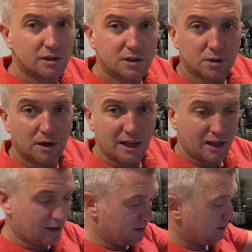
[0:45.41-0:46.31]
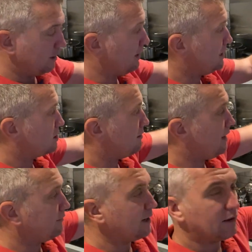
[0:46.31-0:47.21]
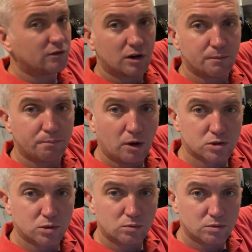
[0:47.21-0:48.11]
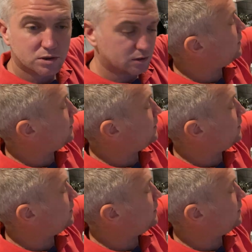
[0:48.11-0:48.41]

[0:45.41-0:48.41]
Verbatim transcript: So the lid's arrived, and then I've got the bottles,